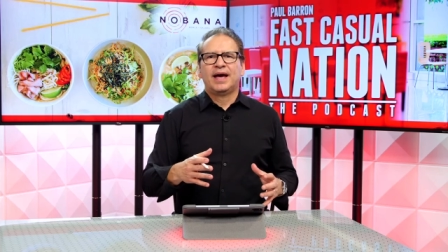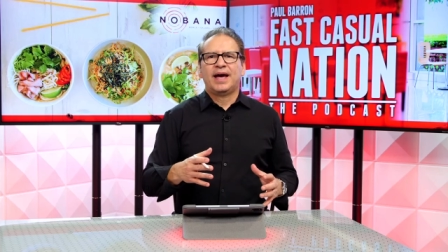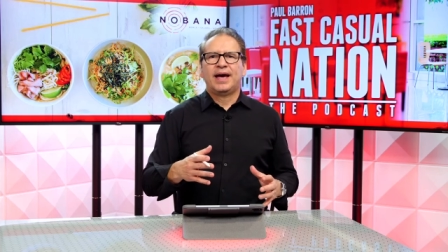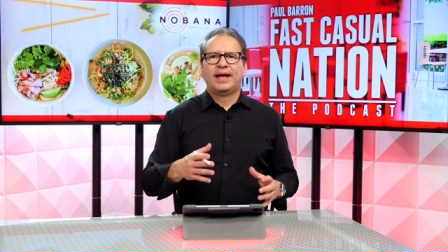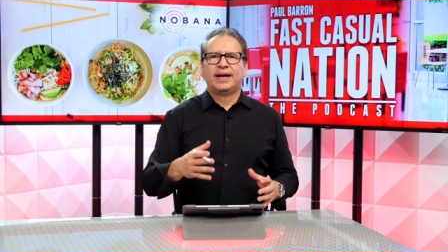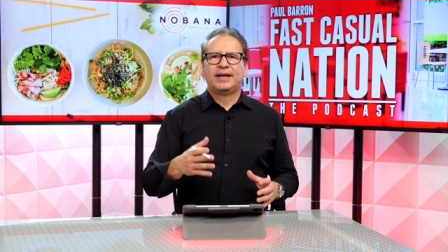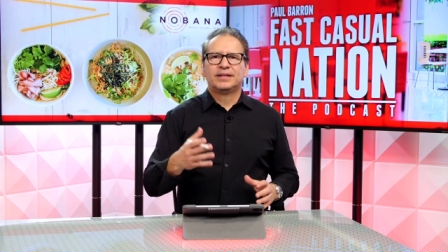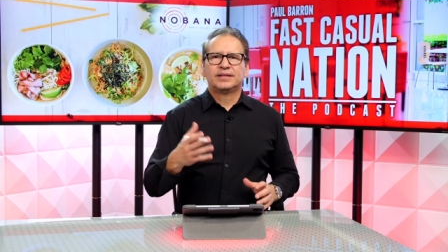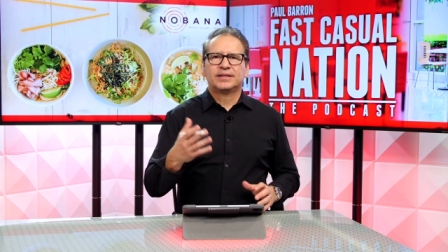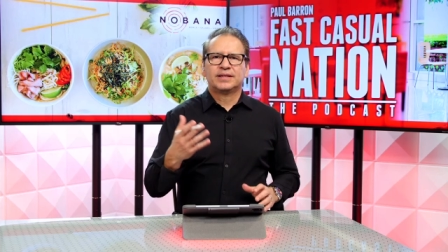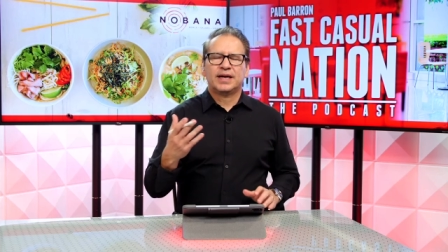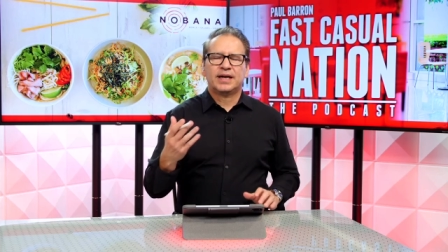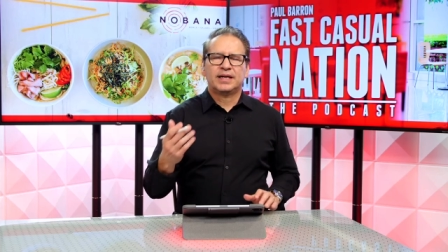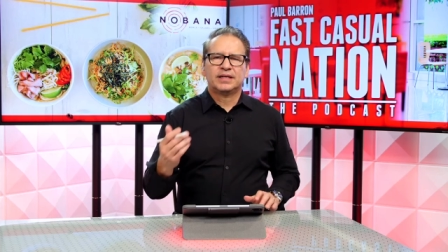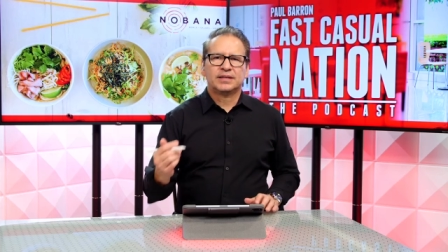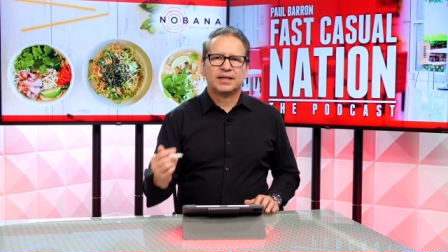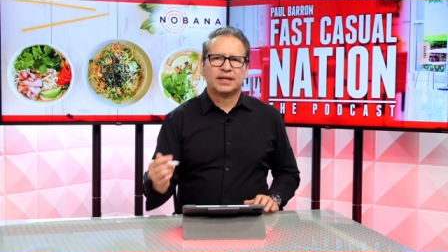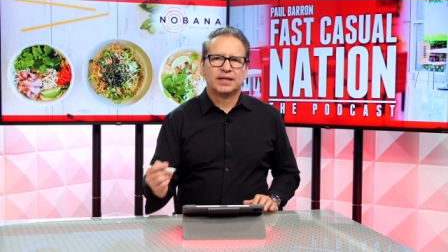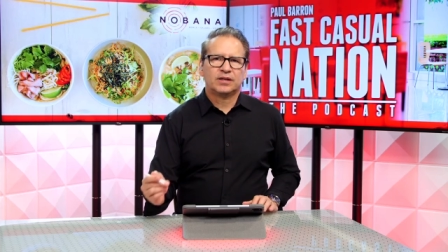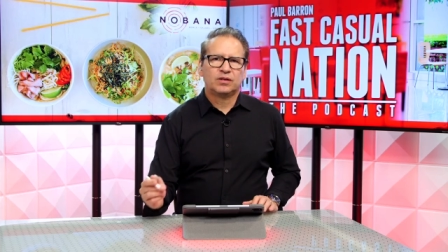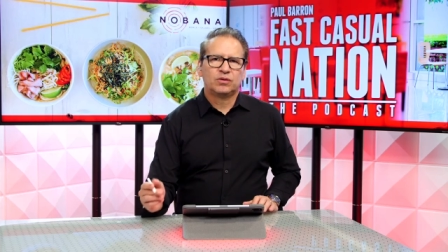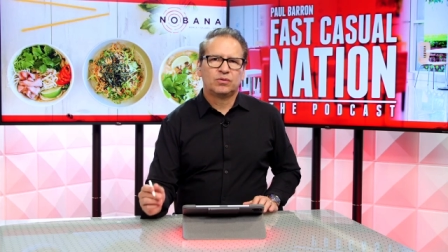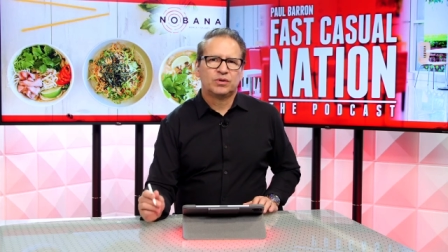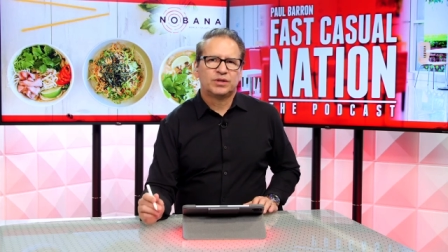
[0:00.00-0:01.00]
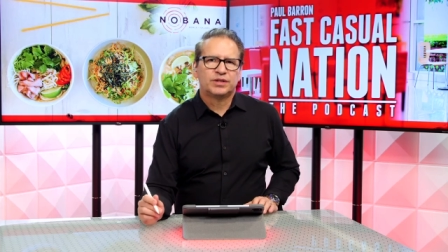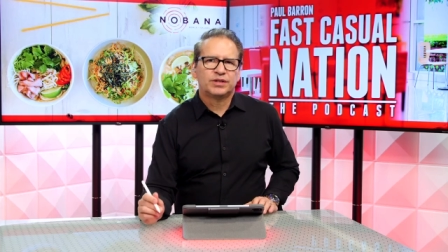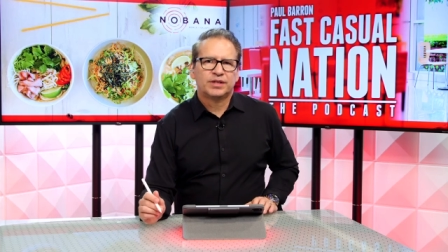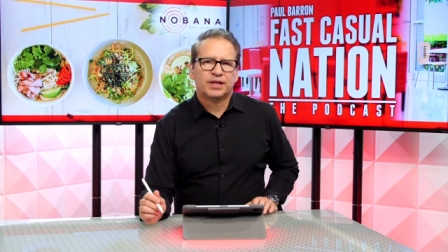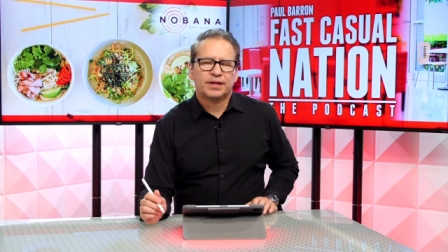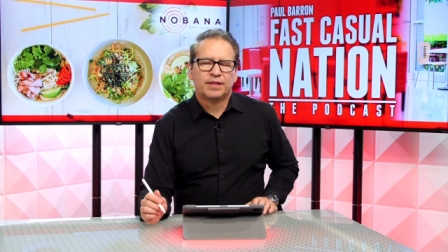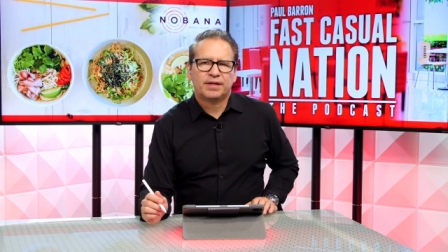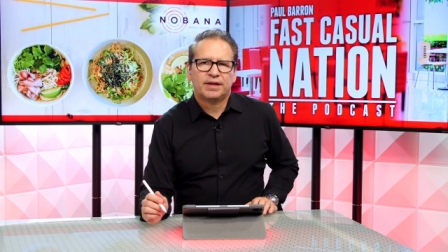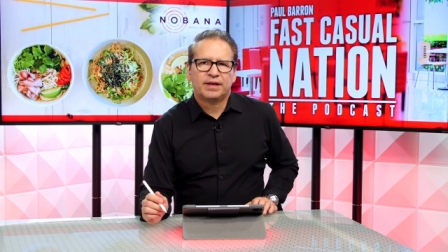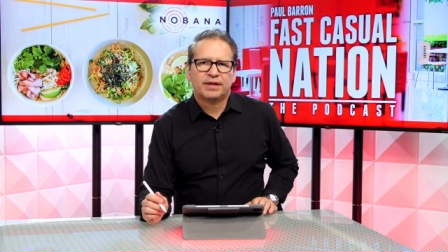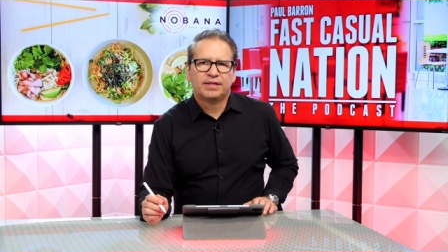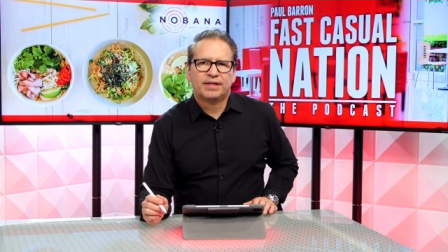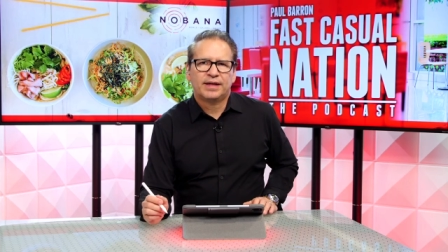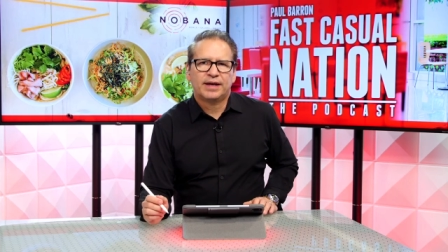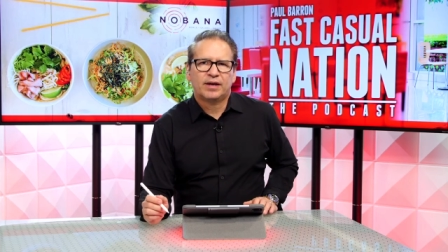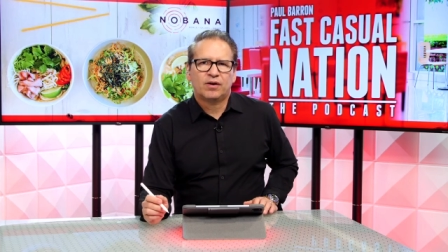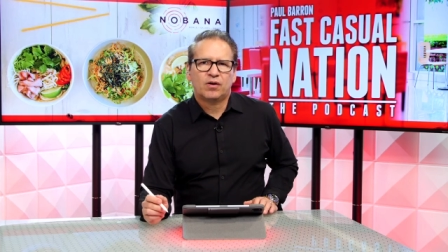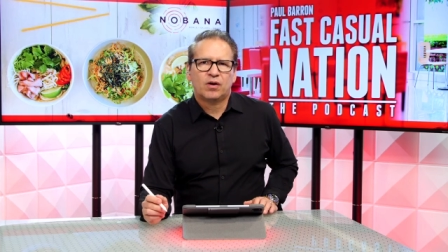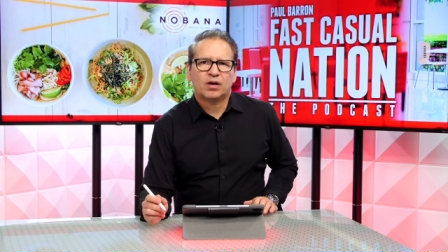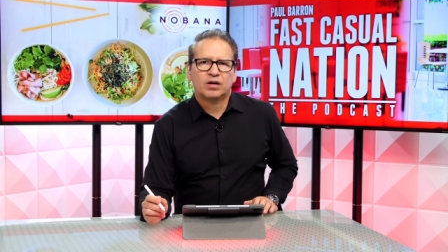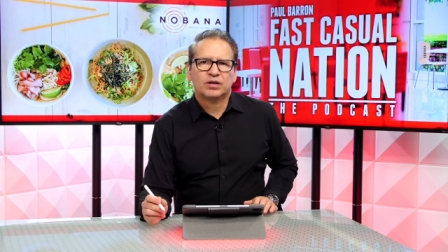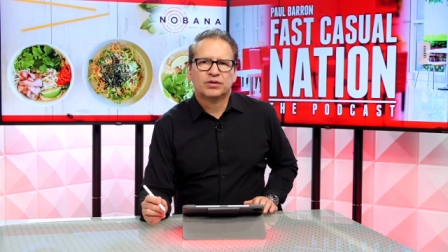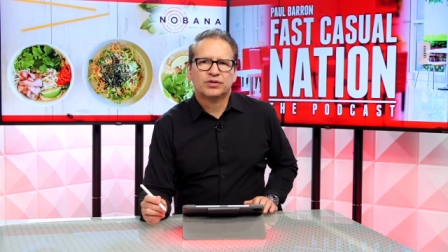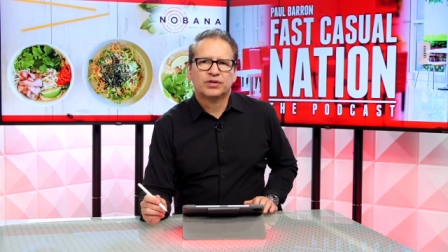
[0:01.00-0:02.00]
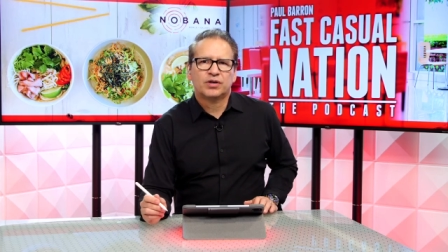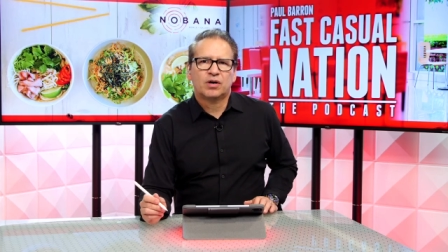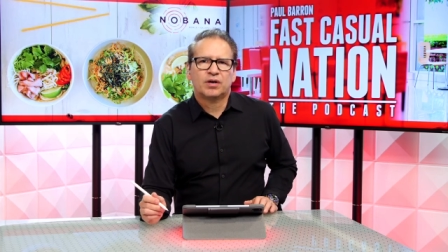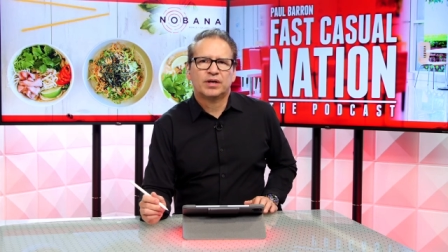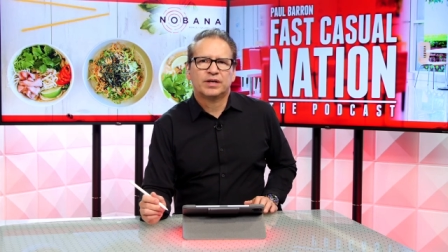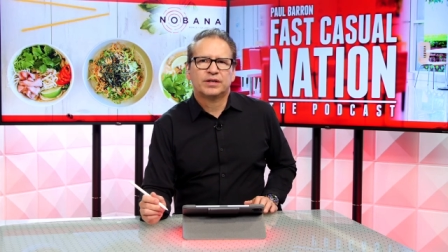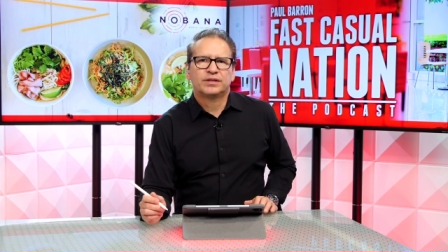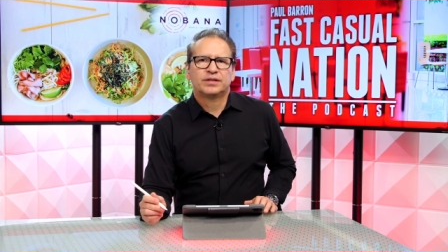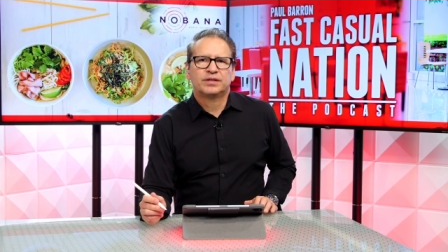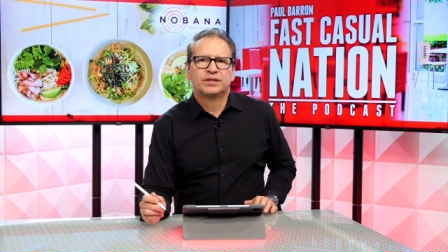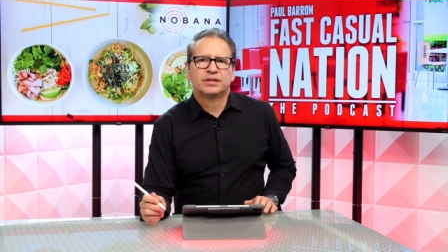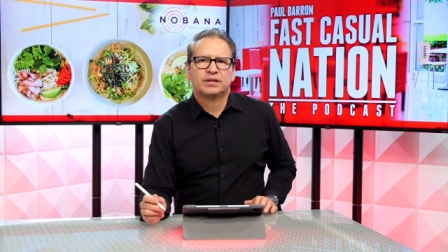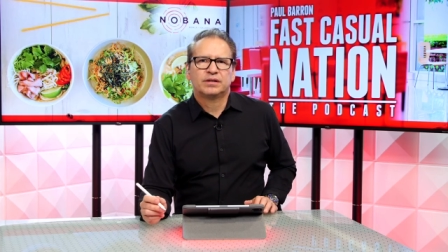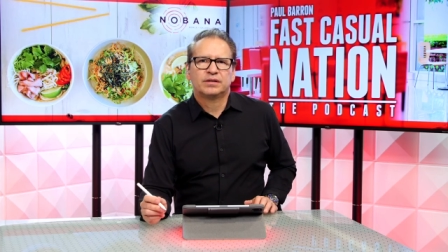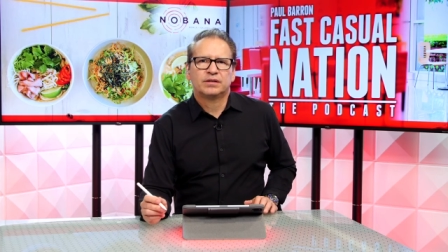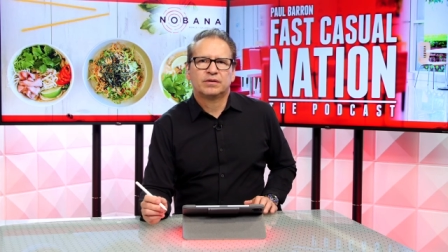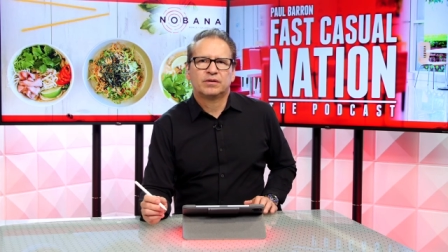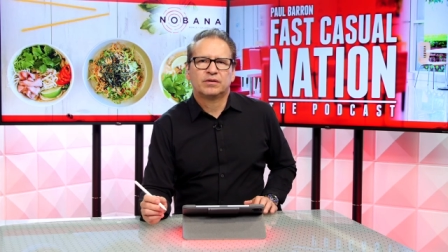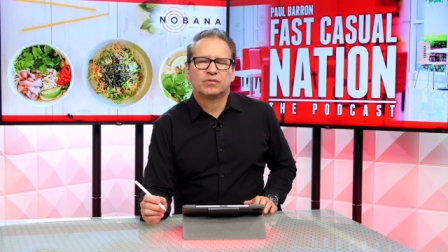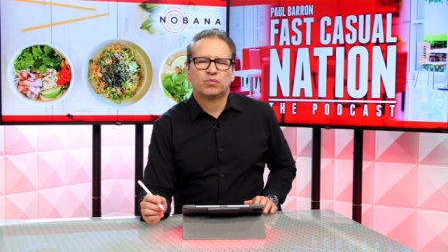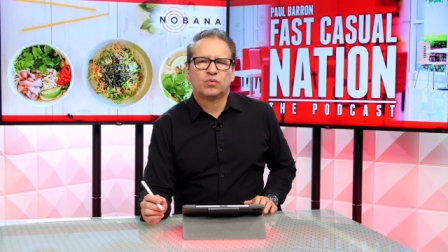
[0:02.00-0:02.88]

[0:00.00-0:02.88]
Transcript: And it's guys like Louis, I think, that are starting to